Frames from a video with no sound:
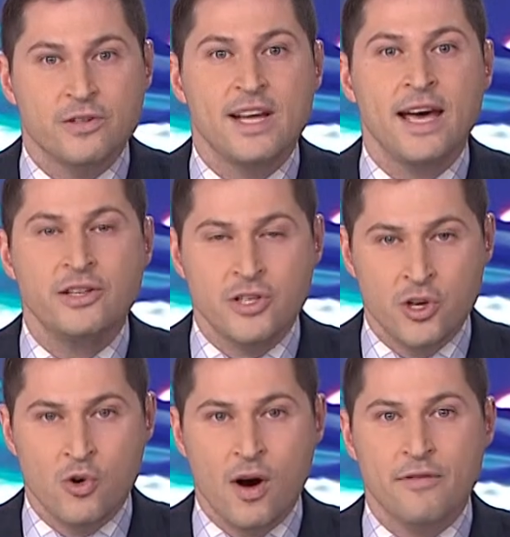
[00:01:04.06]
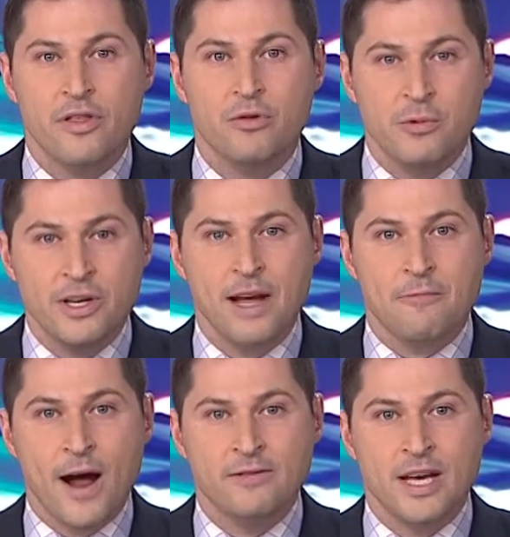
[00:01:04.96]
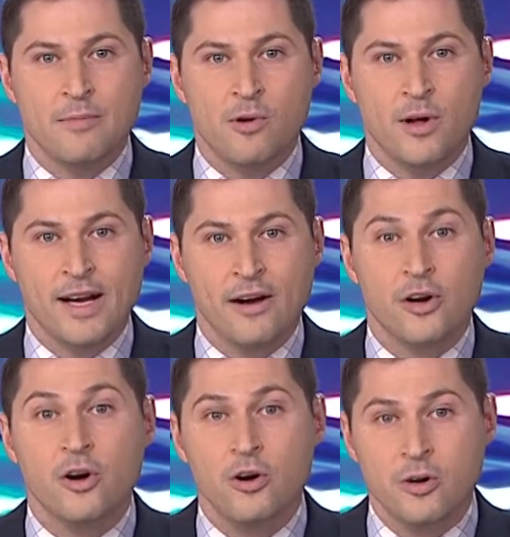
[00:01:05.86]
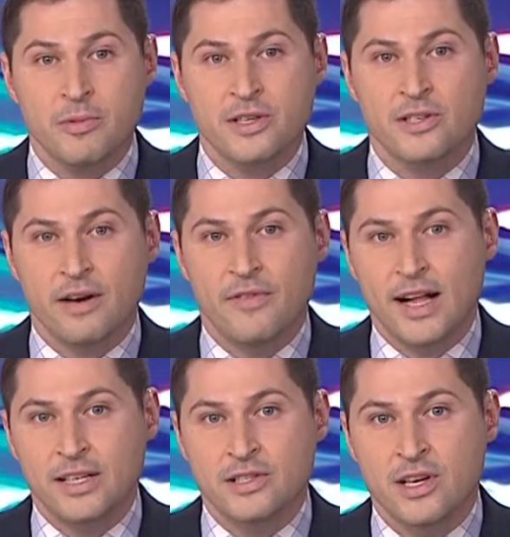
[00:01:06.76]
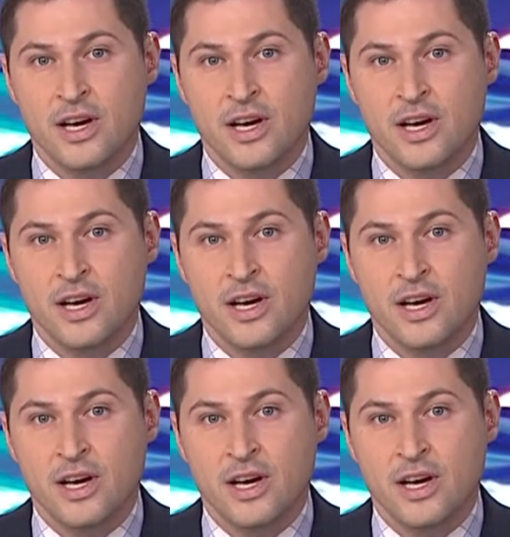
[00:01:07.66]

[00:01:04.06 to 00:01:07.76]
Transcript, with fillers: day two of a three-day roundtable on how to curb this gun violence.